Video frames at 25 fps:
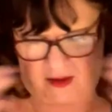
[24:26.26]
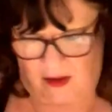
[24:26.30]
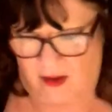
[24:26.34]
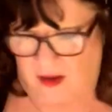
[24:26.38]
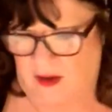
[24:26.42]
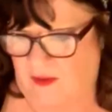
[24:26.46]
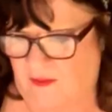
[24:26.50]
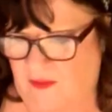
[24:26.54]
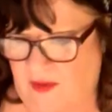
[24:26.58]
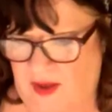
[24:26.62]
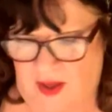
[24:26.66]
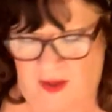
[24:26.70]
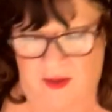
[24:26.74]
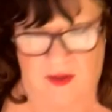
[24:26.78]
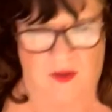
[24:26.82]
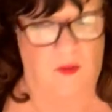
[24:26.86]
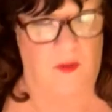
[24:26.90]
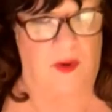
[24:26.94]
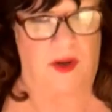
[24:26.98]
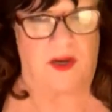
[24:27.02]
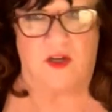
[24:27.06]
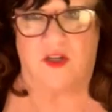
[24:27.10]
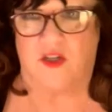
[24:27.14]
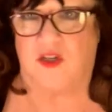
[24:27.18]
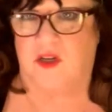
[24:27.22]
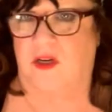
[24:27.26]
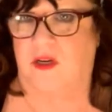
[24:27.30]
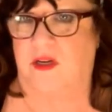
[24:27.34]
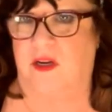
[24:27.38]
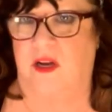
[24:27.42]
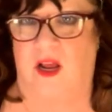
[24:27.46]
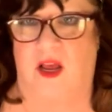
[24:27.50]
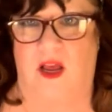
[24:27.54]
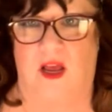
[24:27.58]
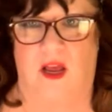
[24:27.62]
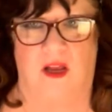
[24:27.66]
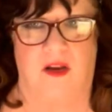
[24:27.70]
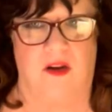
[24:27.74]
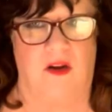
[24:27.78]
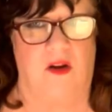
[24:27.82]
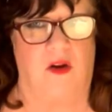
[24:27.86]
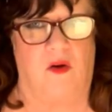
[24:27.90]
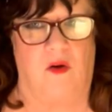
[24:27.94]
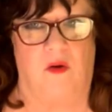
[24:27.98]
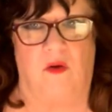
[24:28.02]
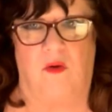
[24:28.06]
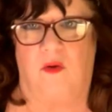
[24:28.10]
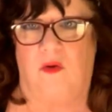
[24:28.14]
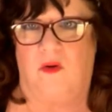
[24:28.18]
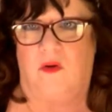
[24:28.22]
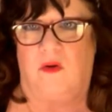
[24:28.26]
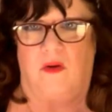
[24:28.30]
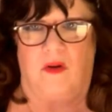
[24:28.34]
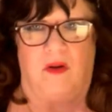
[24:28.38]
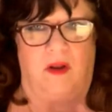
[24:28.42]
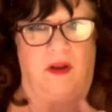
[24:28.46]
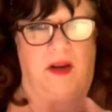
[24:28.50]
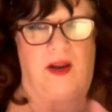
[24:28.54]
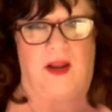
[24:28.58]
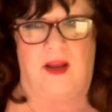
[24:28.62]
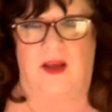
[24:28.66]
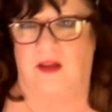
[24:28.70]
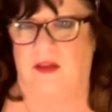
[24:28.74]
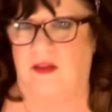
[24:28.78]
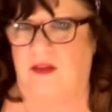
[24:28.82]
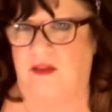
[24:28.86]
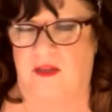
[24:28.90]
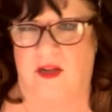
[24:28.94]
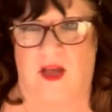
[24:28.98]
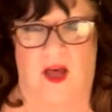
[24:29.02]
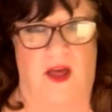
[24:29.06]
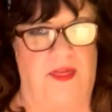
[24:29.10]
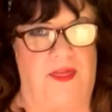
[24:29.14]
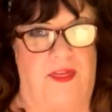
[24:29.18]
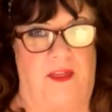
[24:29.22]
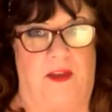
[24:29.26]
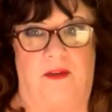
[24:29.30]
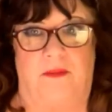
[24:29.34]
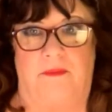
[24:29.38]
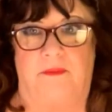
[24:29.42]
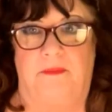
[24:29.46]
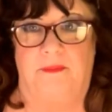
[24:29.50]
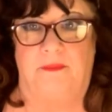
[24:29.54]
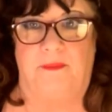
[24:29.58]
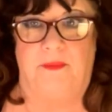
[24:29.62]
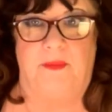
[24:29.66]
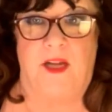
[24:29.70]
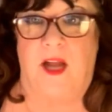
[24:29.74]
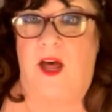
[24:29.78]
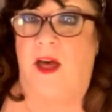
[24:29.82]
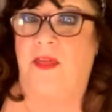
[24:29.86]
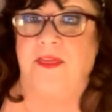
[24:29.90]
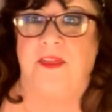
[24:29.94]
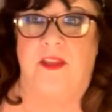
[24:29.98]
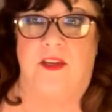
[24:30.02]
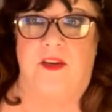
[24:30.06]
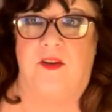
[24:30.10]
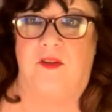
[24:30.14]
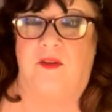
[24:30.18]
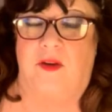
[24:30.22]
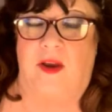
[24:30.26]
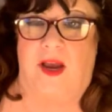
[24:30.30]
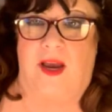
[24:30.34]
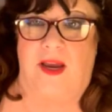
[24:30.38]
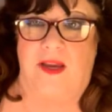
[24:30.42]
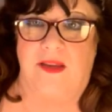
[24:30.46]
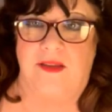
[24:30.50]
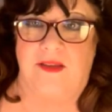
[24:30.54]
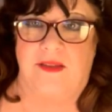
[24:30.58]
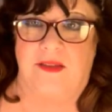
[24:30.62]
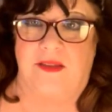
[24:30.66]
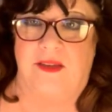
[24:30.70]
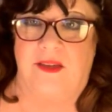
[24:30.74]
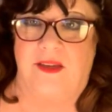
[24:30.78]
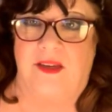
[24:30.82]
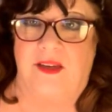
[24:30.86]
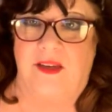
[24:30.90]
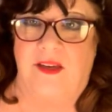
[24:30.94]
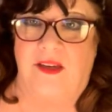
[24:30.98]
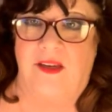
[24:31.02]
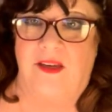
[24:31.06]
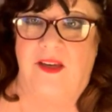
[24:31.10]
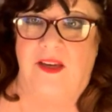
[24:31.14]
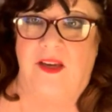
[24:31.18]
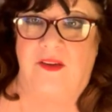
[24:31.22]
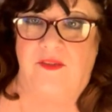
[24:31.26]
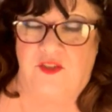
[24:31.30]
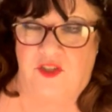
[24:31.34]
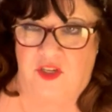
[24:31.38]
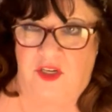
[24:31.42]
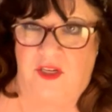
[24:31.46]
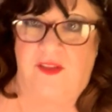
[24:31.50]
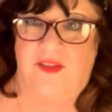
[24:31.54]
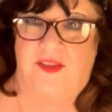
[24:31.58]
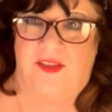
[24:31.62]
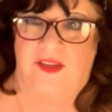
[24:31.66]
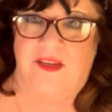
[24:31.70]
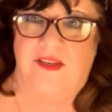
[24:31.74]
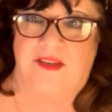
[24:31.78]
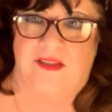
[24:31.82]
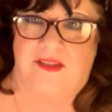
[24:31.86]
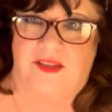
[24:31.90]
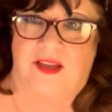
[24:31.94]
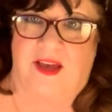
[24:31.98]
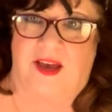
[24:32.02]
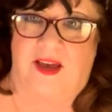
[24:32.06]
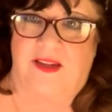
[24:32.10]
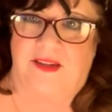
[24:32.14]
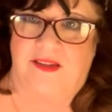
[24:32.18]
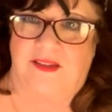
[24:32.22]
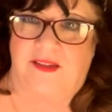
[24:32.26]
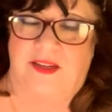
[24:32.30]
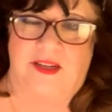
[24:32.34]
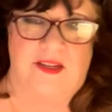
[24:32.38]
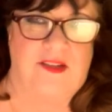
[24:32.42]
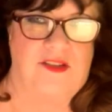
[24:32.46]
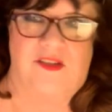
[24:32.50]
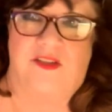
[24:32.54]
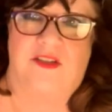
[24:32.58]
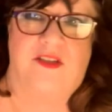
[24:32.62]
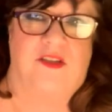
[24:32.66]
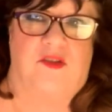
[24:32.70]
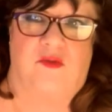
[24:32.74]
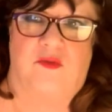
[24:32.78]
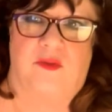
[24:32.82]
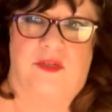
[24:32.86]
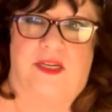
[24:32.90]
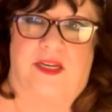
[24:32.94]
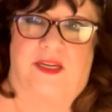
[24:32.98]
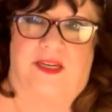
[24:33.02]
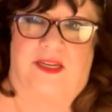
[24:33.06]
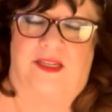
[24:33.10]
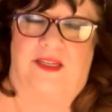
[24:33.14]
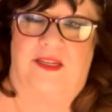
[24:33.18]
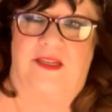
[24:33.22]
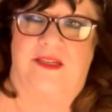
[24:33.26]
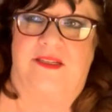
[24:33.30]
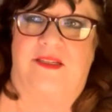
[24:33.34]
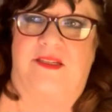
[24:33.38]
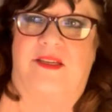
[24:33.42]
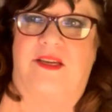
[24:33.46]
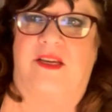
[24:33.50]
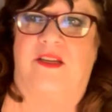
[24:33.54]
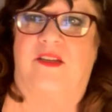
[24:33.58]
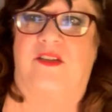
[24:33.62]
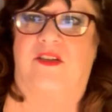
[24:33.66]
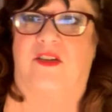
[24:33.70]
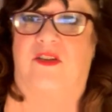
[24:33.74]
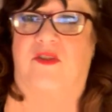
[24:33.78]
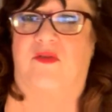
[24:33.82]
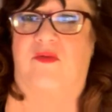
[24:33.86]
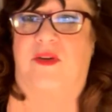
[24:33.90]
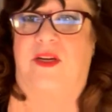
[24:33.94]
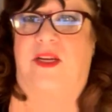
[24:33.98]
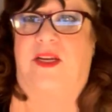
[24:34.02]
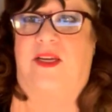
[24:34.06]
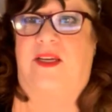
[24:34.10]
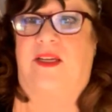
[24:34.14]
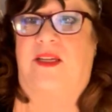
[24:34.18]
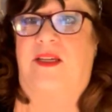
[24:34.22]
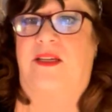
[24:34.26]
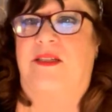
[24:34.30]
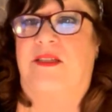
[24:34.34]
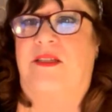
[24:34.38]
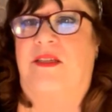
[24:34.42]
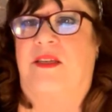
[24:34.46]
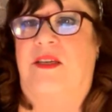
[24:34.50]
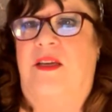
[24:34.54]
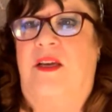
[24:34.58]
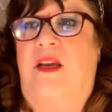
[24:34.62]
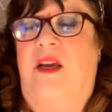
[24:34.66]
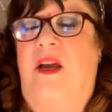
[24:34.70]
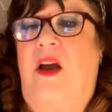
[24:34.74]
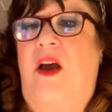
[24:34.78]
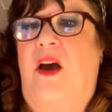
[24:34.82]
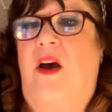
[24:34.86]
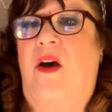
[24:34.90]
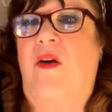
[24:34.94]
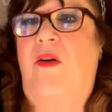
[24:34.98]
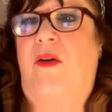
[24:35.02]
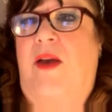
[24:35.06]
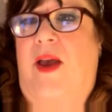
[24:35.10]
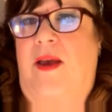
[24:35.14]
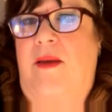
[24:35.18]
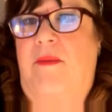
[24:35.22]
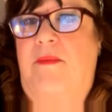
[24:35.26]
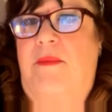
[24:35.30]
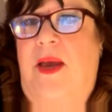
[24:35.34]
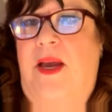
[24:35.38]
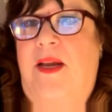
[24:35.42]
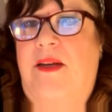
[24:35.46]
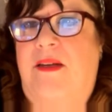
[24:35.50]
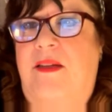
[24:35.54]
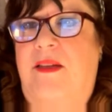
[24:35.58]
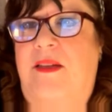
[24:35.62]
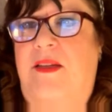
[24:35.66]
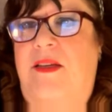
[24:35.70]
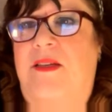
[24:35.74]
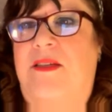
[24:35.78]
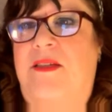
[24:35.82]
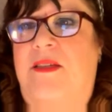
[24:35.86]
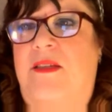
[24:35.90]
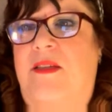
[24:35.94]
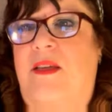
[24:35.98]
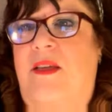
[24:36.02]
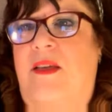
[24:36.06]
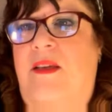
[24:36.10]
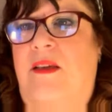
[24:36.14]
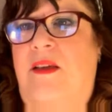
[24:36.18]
evaluation, nothing, you guys. If she thinks that's just ridiculous. It's just ridiculous. Okay, back to this.